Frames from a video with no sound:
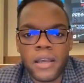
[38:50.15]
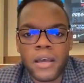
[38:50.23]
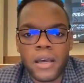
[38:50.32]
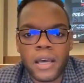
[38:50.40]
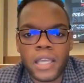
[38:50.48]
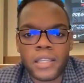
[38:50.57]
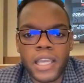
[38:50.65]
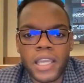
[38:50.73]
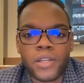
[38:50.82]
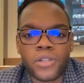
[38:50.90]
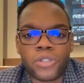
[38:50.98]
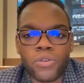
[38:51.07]
and they
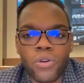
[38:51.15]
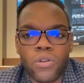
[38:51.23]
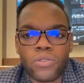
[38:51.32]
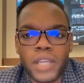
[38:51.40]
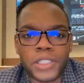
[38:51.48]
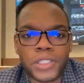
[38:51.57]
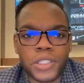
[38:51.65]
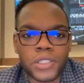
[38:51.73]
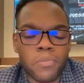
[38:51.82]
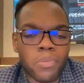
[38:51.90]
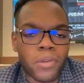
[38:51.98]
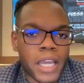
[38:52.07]
control not just
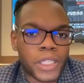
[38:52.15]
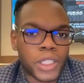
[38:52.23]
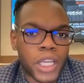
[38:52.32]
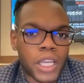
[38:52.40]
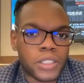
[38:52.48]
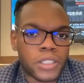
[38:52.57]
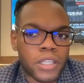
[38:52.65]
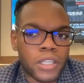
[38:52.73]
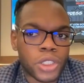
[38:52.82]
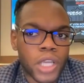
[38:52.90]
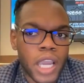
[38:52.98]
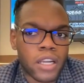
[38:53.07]
supply chains
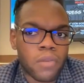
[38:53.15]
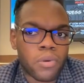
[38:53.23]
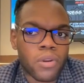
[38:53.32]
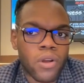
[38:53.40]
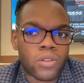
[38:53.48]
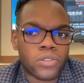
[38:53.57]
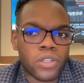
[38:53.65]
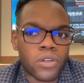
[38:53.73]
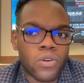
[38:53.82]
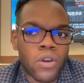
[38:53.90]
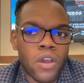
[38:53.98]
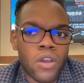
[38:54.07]
in China, but
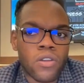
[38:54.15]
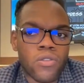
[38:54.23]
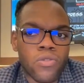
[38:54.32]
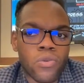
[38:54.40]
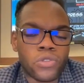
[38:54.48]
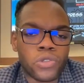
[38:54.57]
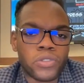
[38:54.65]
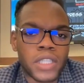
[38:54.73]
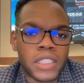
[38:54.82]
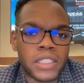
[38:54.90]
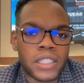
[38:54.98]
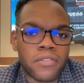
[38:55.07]
also through
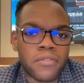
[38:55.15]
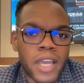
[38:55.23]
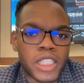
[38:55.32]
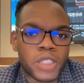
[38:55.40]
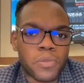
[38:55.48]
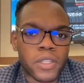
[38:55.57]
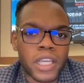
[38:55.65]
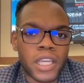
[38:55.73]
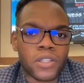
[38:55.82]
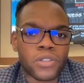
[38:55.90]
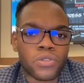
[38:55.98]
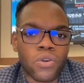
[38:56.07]
strategic investments, they
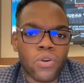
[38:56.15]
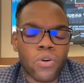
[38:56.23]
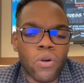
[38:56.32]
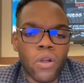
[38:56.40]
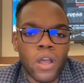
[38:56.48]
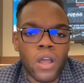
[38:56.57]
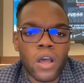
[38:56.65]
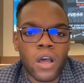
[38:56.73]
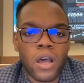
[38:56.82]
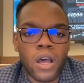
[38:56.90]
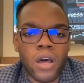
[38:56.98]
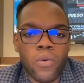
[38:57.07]
control,
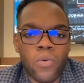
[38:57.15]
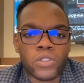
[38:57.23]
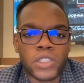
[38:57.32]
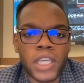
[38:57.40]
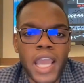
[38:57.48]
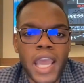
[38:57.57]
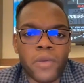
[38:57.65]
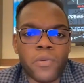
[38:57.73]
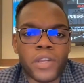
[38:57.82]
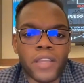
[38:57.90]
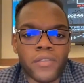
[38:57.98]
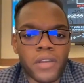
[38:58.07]
we'll say,
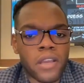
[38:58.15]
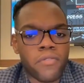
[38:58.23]
equity.